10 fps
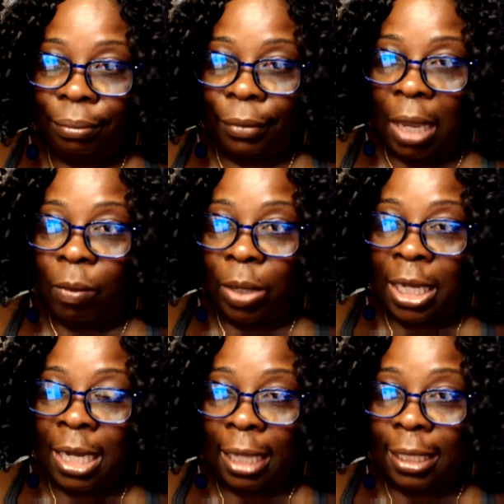And when
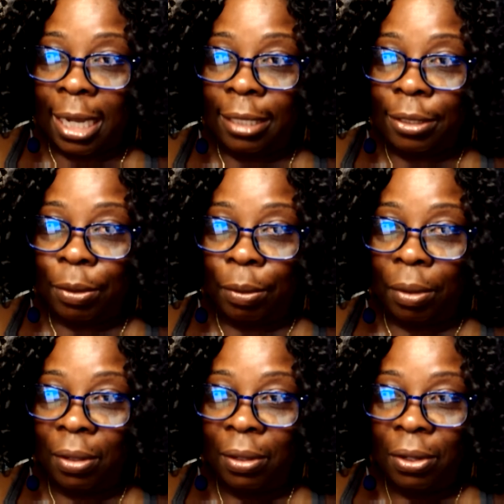he got to high
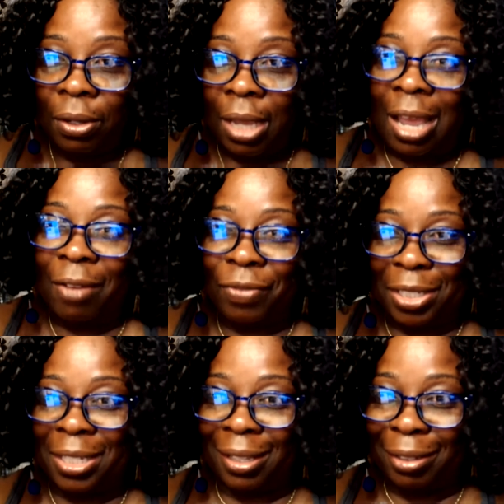school, I have to
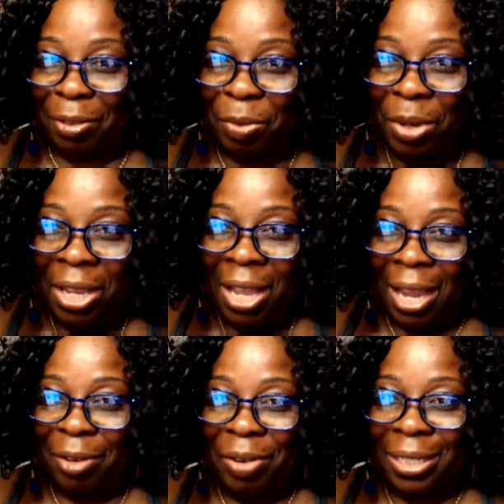tell you,
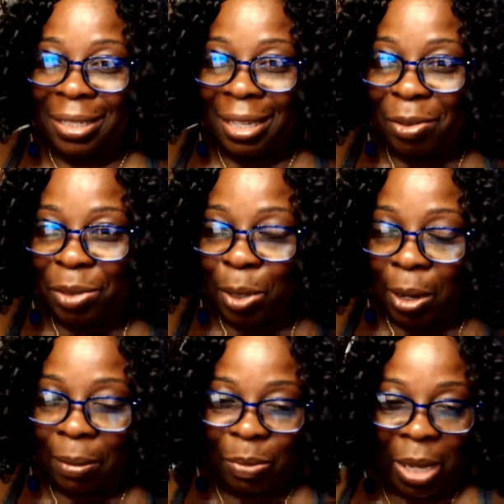I know I say don't
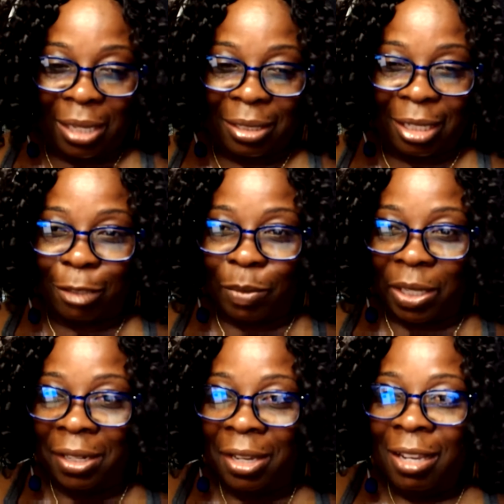talk politics,
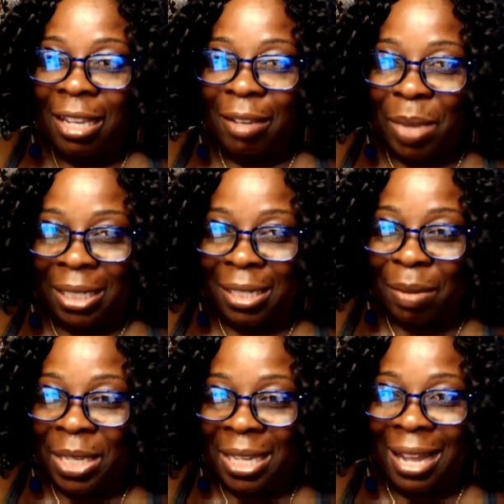but by the
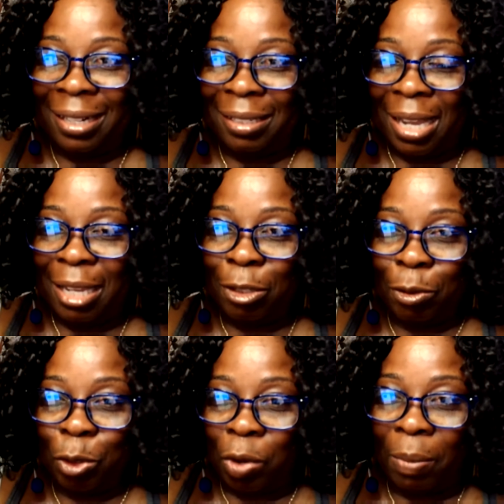time he got into high
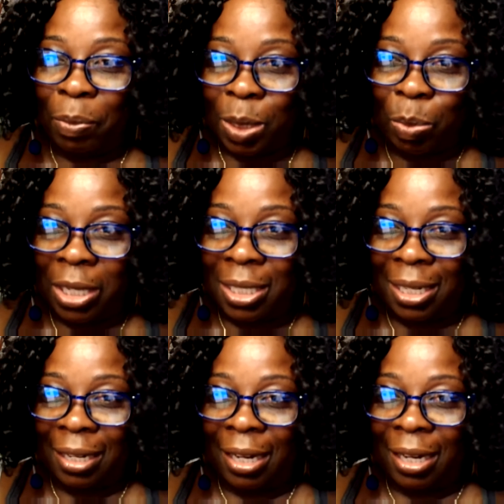school, Trump was president.